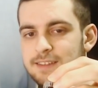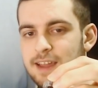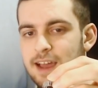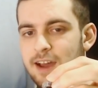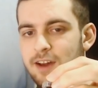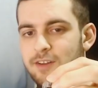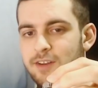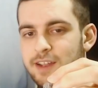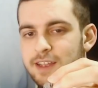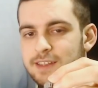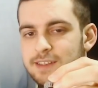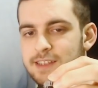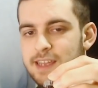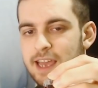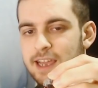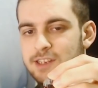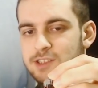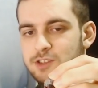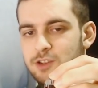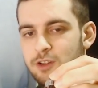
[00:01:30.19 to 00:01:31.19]
down in the
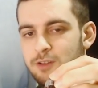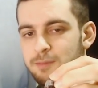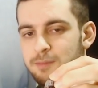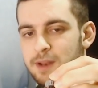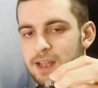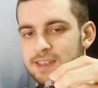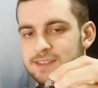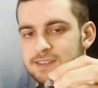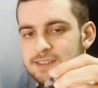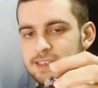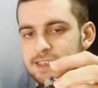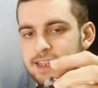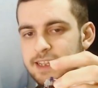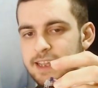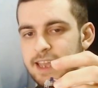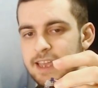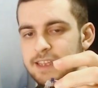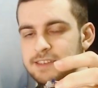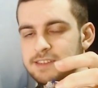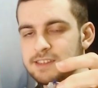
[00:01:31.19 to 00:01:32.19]
actual plastic
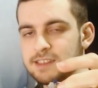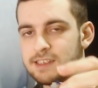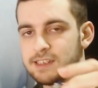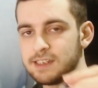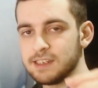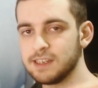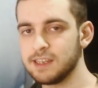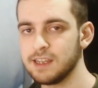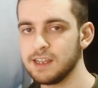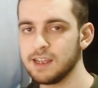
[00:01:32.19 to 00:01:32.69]
casing.